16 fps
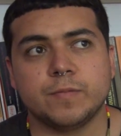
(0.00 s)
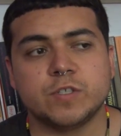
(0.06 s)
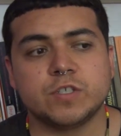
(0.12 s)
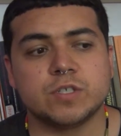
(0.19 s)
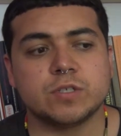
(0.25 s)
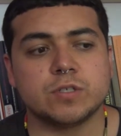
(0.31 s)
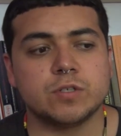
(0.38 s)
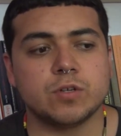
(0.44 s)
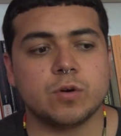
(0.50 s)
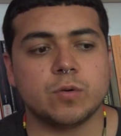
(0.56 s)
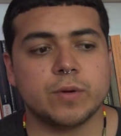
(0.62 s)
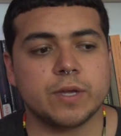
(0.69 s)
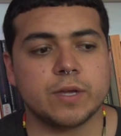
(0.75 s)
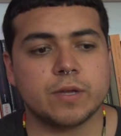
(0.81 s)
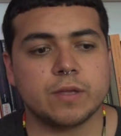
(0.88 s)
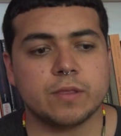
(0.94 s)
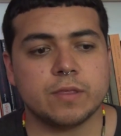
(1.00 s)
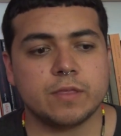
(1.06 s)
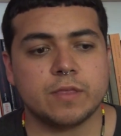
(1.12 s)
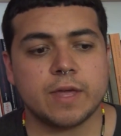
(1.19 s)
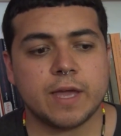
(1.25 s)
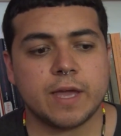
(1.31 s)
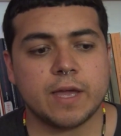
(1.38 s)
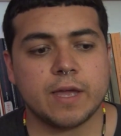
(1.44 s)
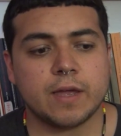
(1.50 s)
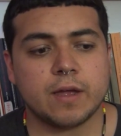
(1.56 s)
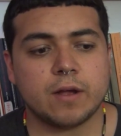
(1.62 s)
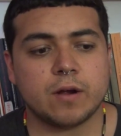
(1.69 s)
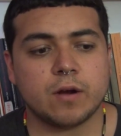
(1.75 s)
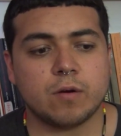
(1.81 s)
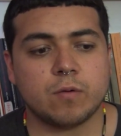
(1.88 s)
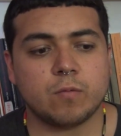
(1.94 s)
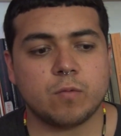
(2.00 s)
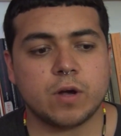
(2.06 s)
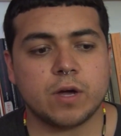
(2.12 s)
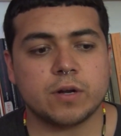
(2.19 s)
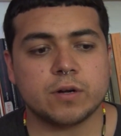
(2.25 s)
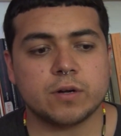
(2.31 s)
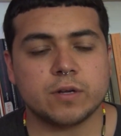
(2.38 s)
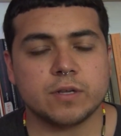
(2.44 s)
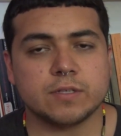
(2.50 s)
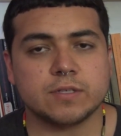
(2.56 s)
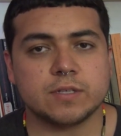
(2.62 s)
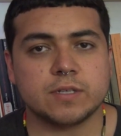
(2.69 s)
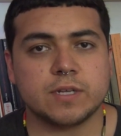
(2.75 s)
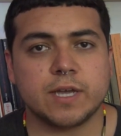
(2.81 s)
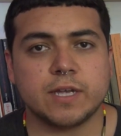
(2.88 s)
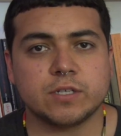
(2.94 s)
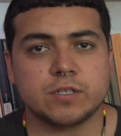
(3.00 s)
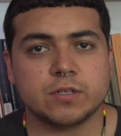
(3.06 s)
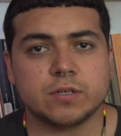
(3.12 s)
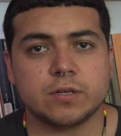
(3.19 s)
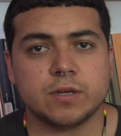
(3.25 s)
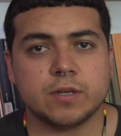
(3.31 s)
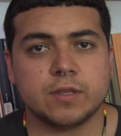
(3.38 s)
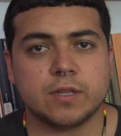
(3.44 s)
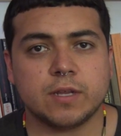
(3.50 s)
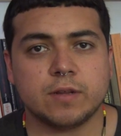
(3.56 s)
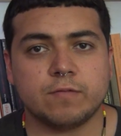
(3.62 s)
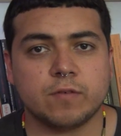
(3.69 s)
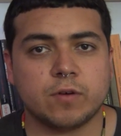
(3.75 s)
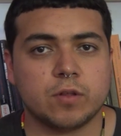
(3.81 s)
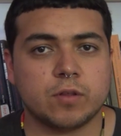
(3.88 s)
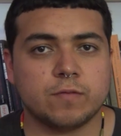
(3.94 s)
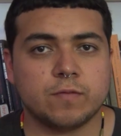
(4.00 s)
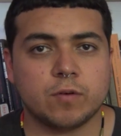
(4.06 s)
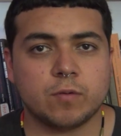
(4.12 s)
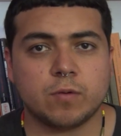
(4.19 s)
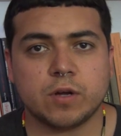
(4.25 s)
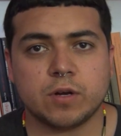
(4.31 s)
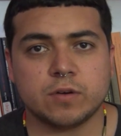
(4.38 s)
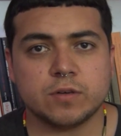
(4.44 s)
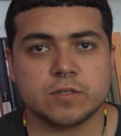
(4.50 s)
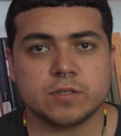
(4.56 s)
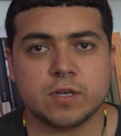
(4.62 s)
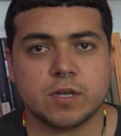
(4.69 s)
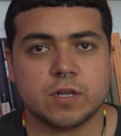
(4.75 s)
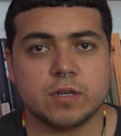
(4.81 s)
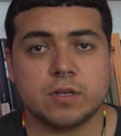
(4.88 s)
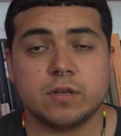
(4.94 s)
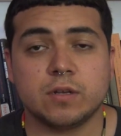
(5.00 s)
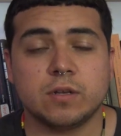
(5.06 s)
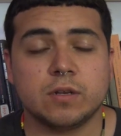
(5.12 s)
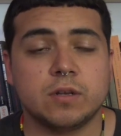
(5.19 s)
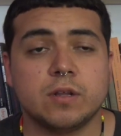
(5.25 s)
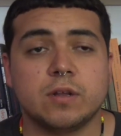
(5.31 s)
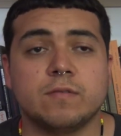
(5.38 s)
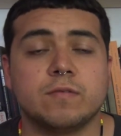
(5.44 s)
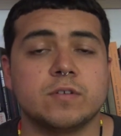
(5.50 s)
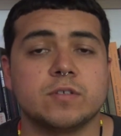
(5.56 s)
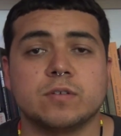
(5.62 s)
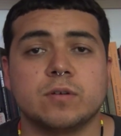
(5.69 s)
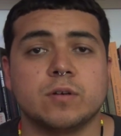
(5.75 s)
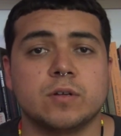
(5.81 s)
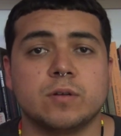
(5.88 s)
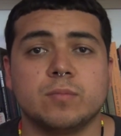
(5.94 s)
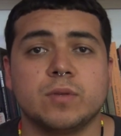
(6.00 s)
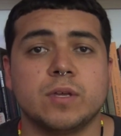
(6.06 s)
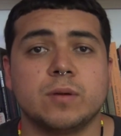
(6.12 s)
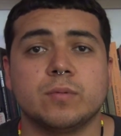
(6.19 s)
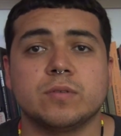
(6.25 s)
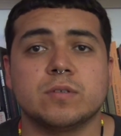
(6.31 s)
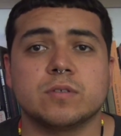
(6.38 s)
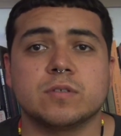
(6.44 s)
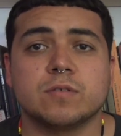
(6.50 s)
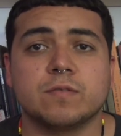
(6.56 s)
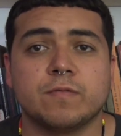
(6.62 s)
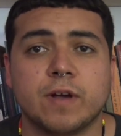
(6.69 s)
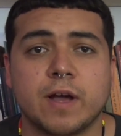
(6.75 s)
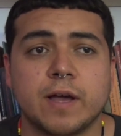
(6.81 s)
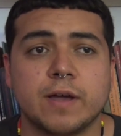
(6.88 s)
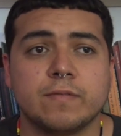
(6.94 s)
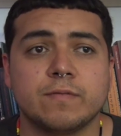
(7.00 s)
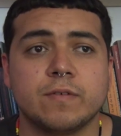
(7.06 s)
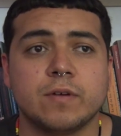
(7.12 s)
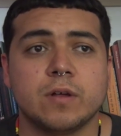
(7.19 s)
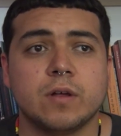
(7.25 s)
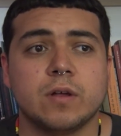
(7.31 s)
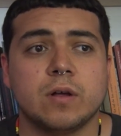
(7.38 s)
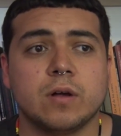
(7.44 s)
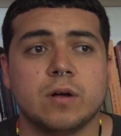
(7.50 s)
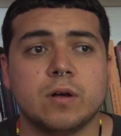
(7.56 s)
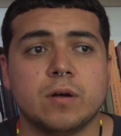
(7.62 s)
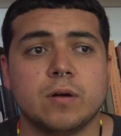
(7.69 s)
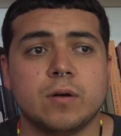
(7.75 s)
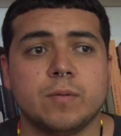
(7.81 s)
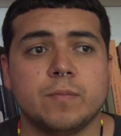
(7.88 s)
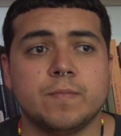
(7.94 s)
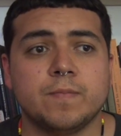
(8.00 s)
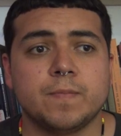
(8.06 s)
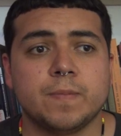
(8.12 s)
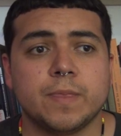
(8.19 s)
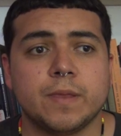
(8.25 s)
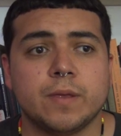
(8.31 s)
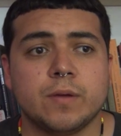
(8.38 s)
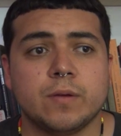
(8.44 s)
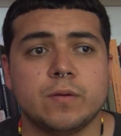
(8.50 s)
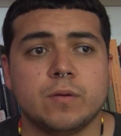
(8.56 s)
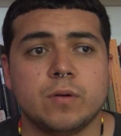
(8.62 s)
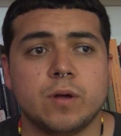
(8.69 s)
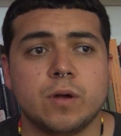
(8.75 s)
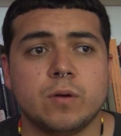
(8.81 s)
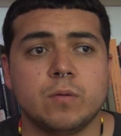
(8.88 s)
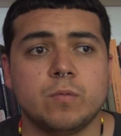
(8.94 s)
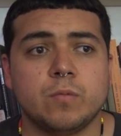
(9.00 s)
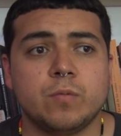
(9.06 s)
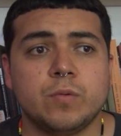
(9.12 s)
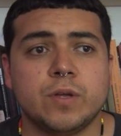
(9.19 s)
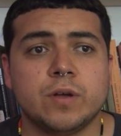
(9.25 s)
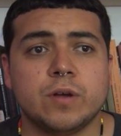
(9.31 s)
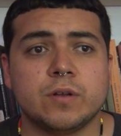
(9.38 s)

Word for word: just knowing that our water is in danger and that if all of our water is gone, none of us are going to be able to survive. Um, we